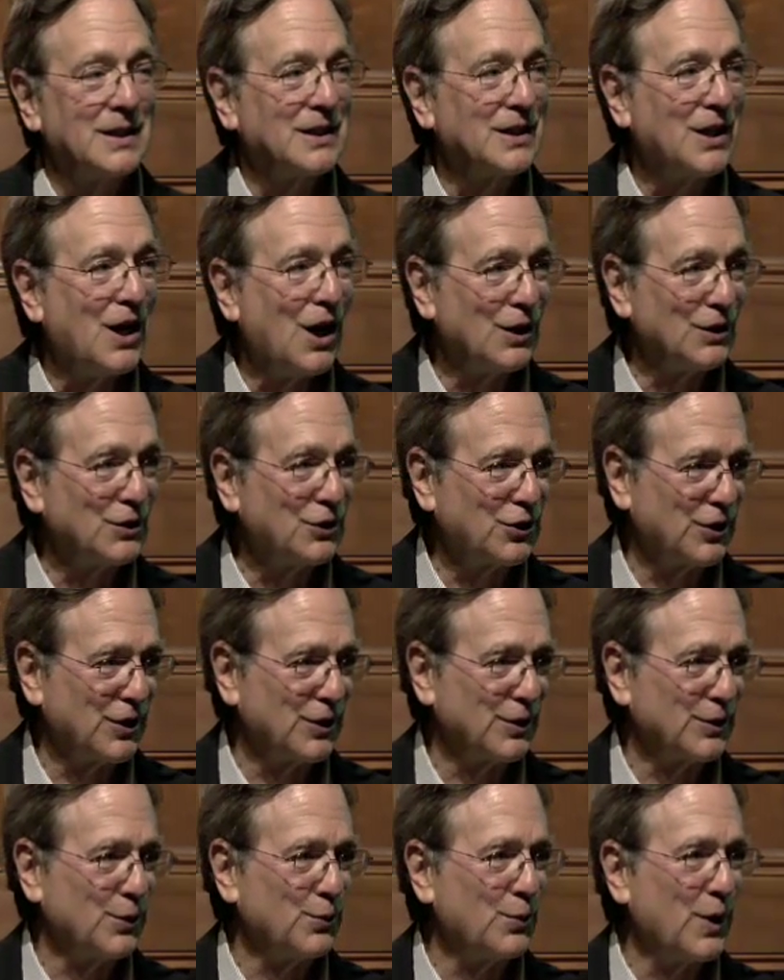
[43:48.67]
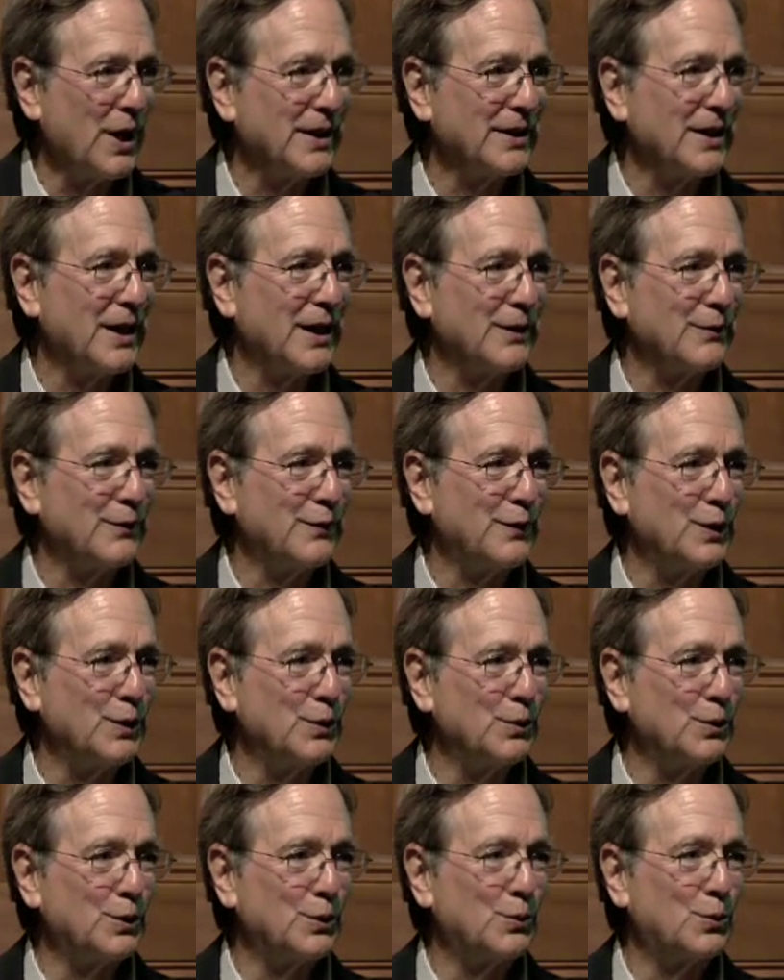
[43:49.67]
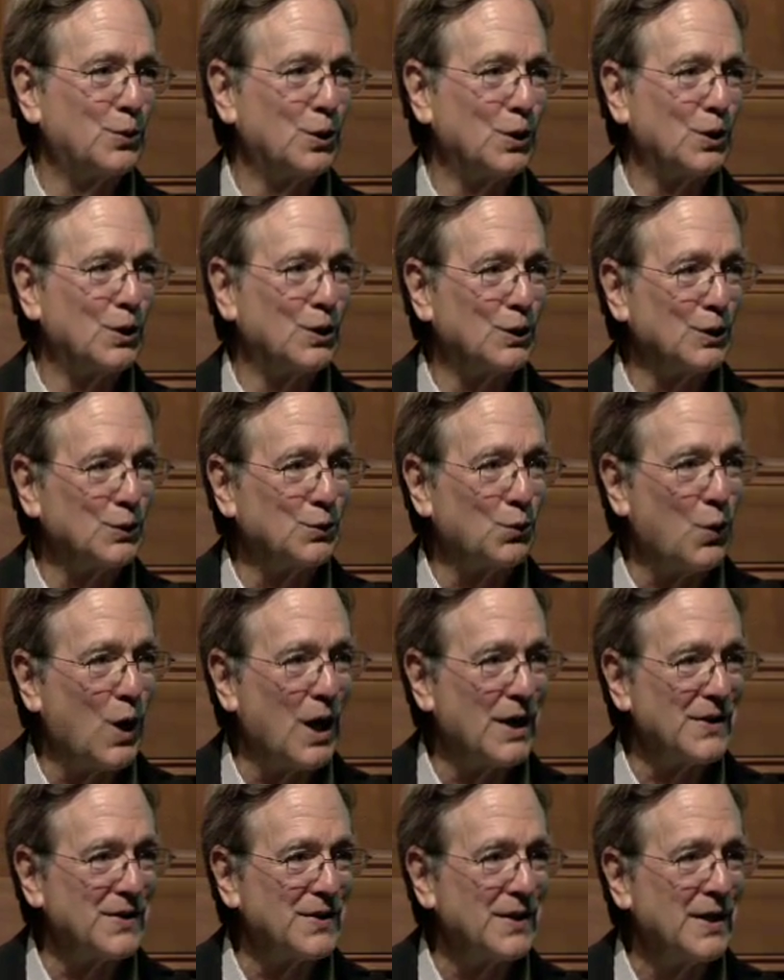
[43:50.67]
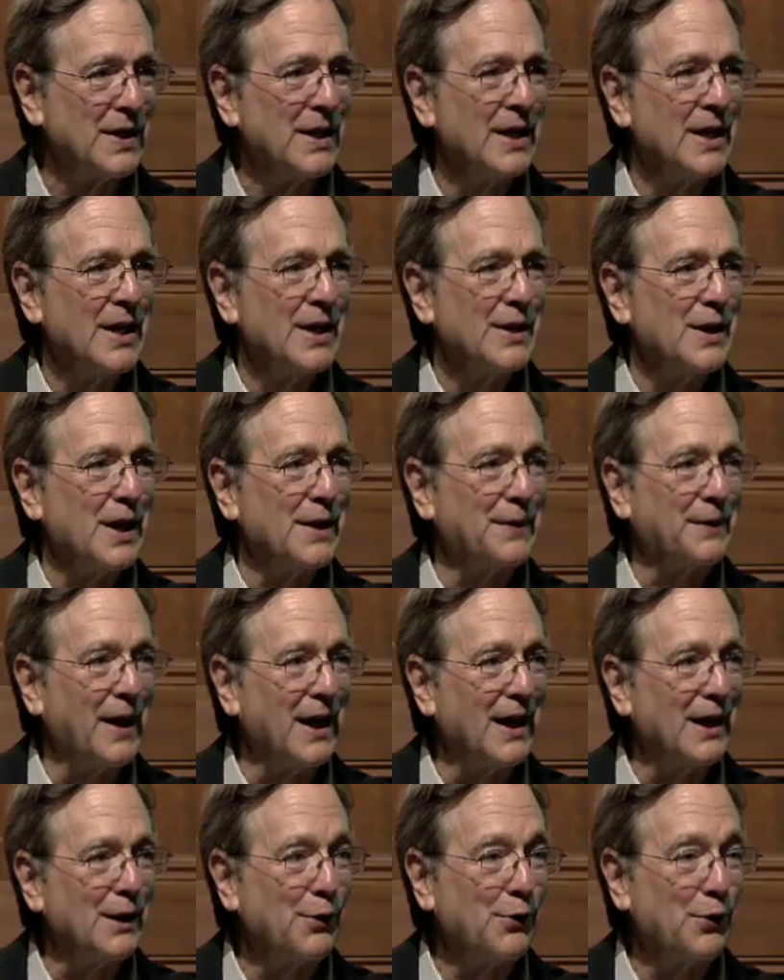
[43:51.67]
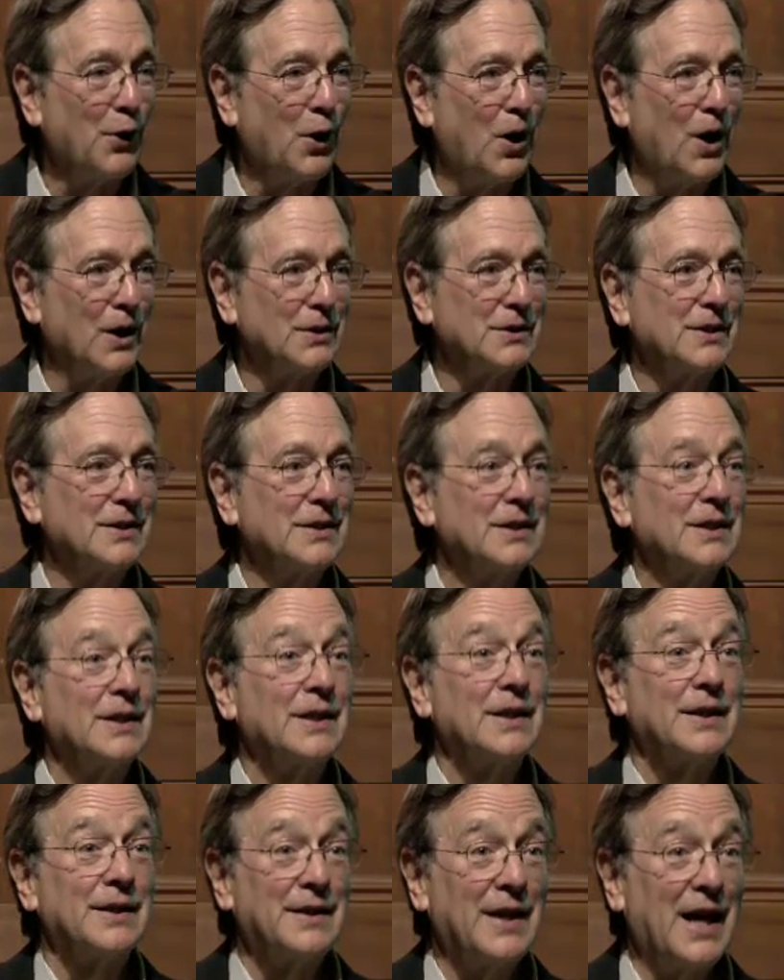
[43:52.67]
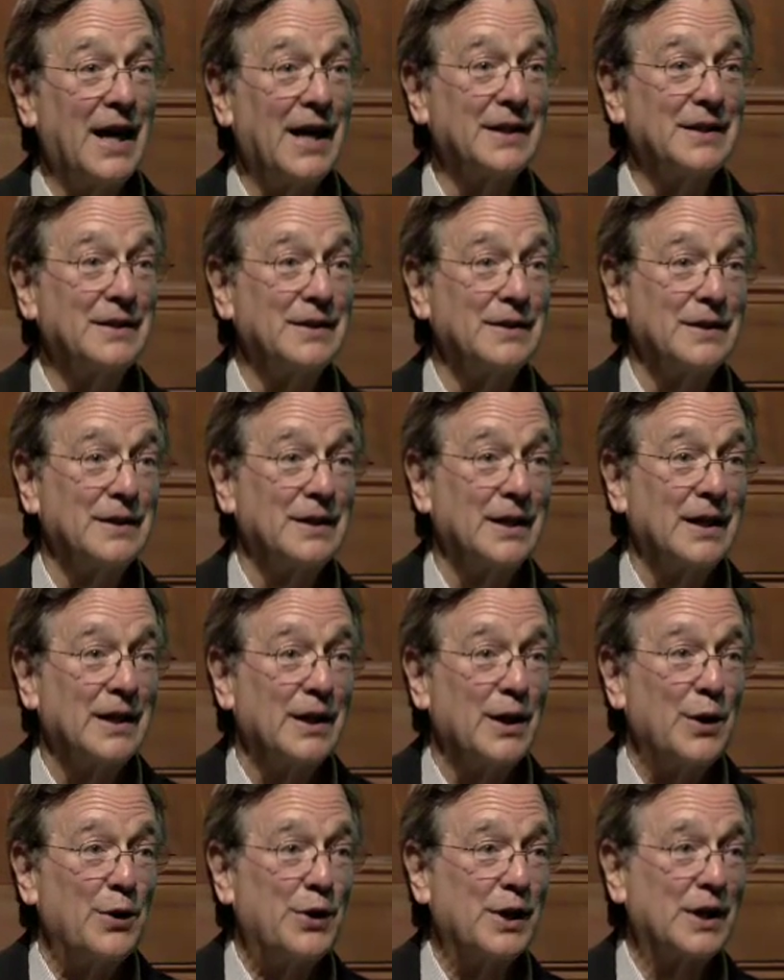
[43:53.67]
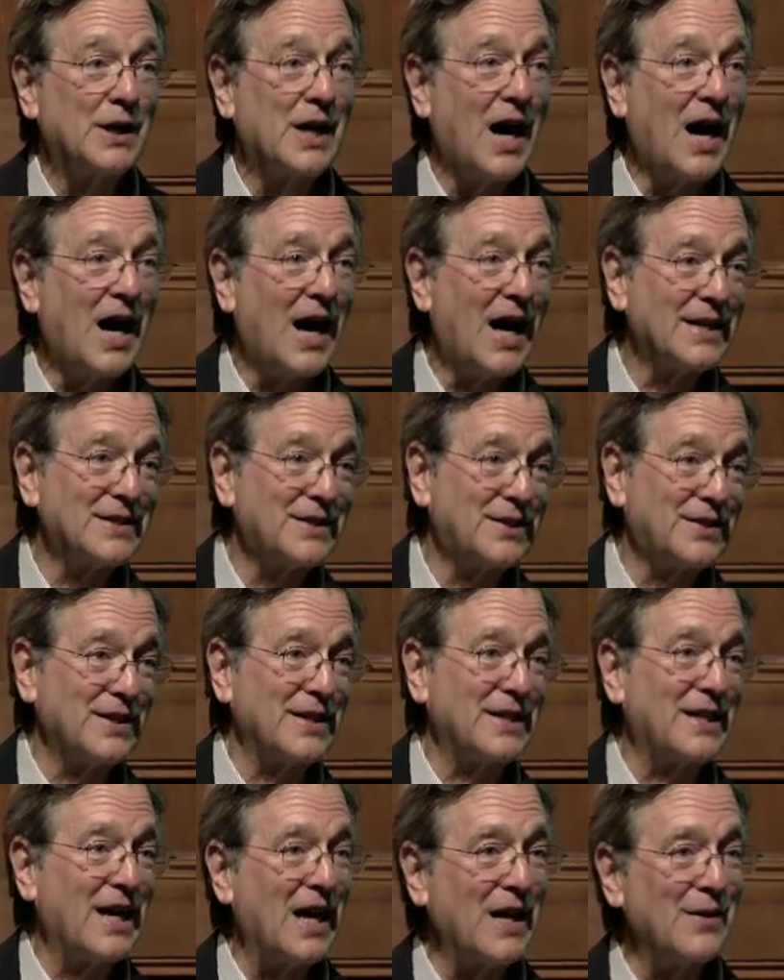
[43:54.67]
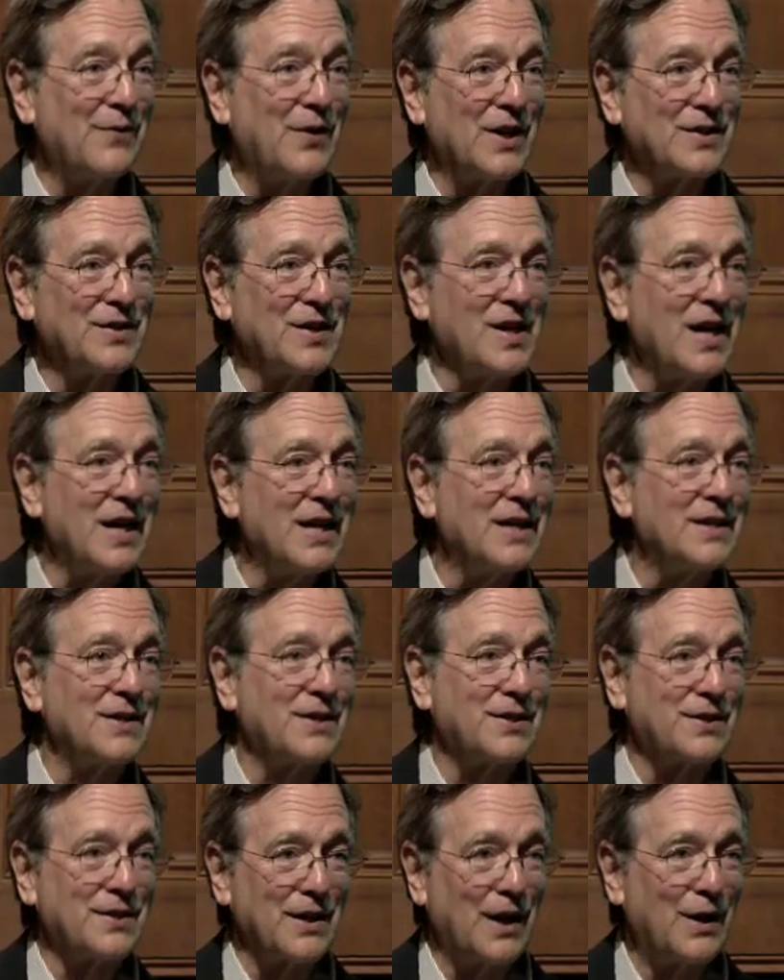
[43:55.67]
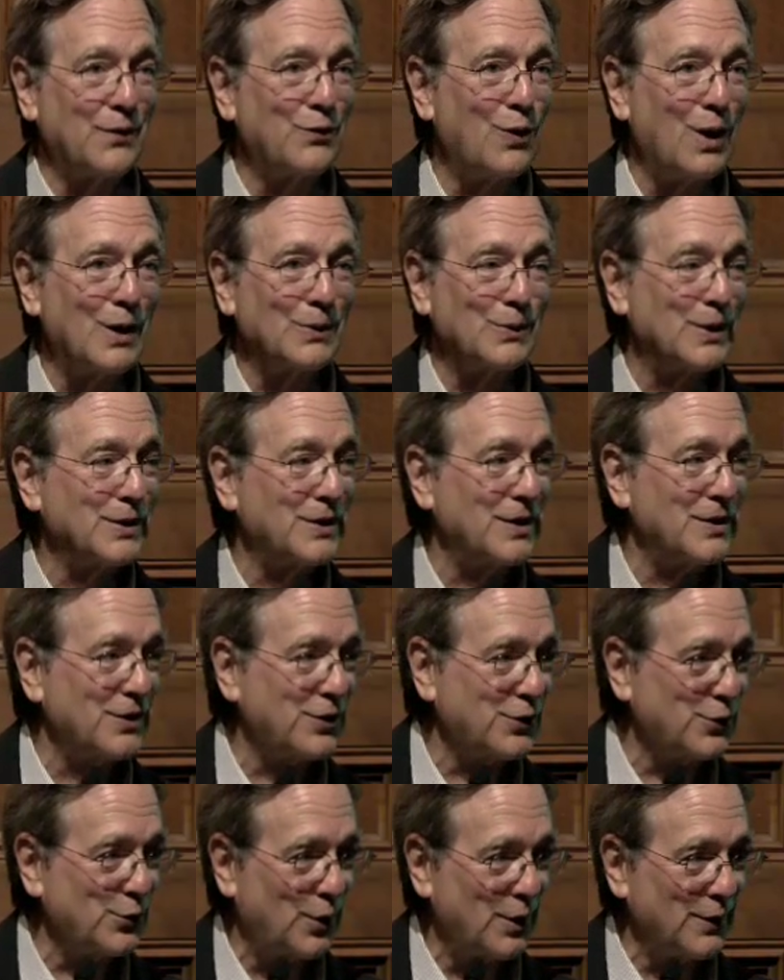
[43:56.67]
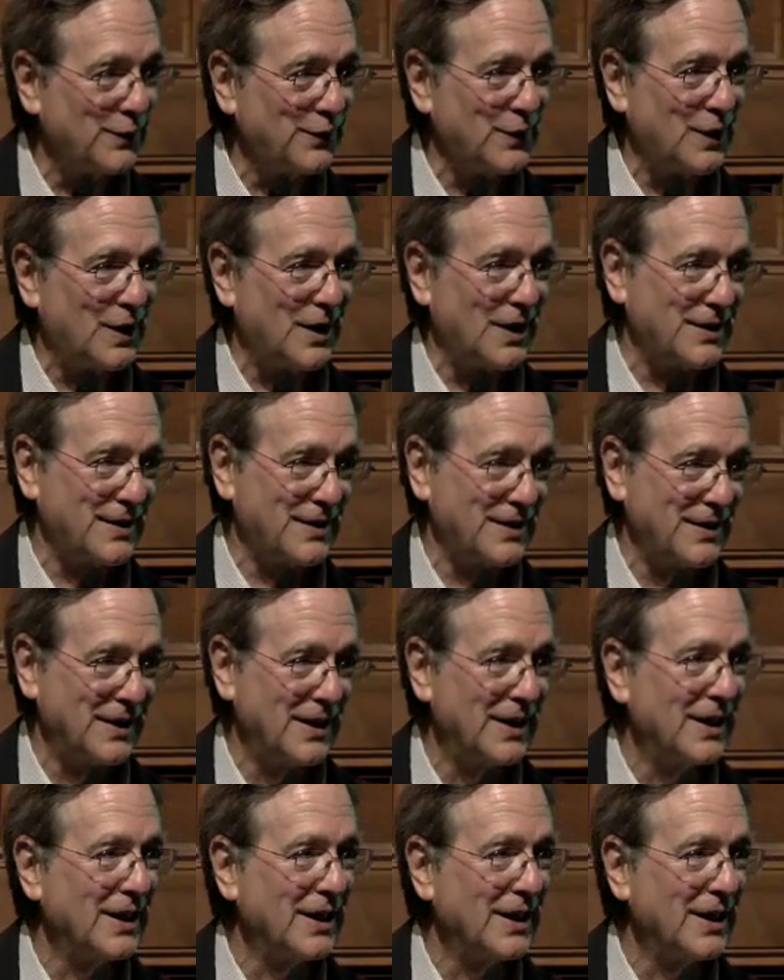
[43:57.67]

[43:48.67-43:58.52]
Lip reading: culture, the way they viewed the world, was that they thought that the gods gave us hints of what was in store for us.